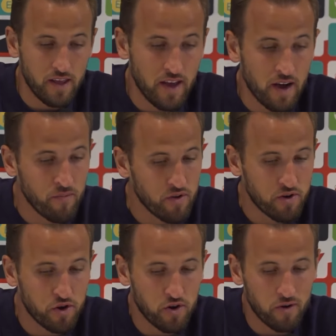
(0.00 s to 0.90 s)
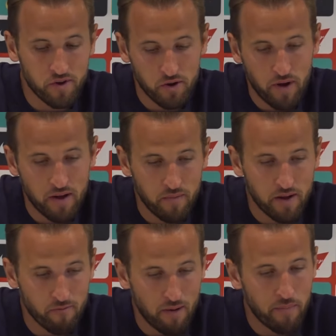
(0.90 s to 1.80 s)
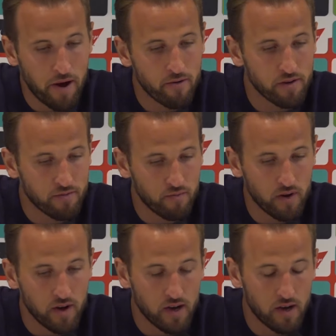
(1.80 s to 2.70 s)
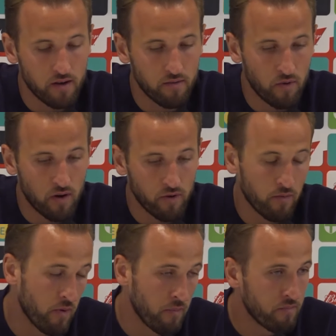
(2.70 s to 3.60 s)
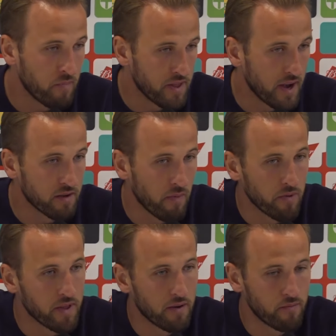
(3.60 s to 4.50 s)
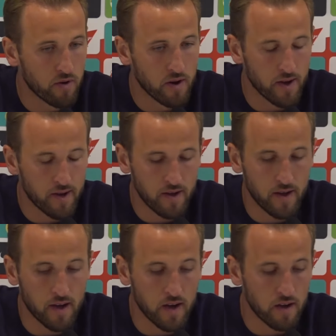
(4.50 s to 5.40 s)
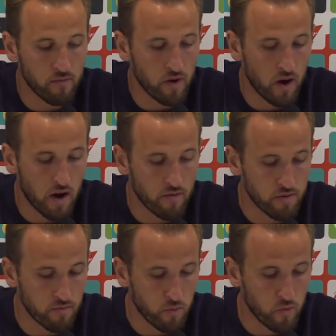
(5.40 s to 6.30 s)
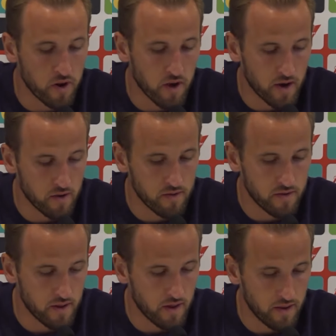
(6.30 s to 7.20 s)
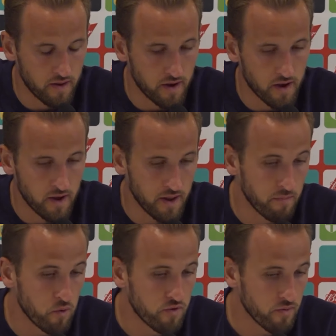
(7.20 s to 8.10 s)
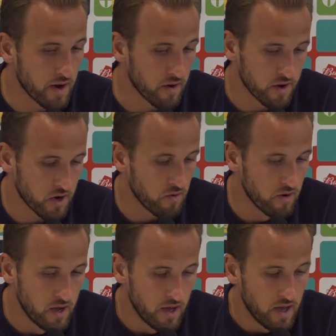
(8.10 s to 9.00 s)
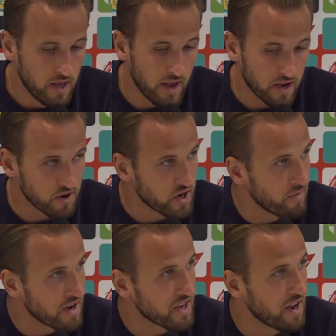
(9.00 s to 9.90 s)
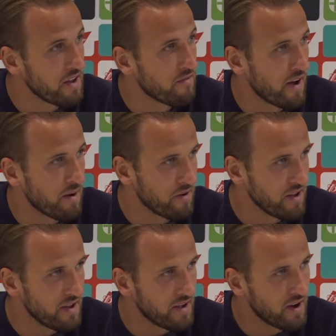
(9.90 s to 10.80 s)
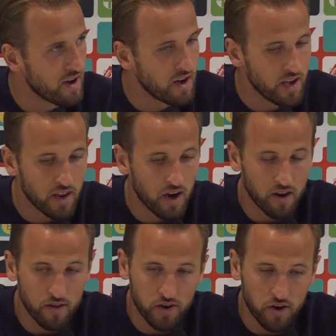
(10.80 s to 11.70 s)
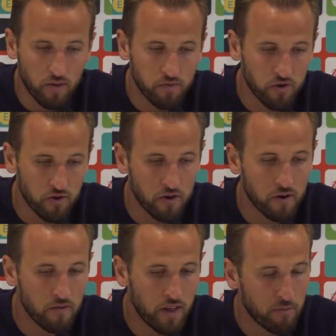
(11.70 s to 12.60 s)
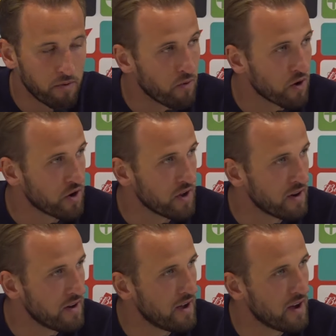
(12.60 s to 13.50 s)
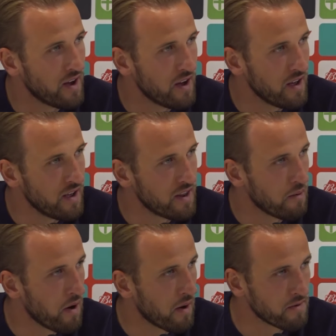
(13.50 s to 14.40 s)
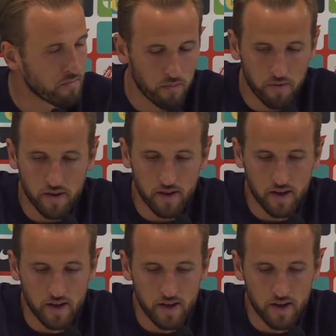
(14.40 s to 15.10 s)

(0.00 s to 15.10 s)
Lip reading: Yeah, I'm not too sure. So my grandparents my dad's mum and dad were Irish, were born in Ireland, and then moved to England. So yeah, got some extended family in Ireland. So I'm sure they'll be watching in the pubs, probably.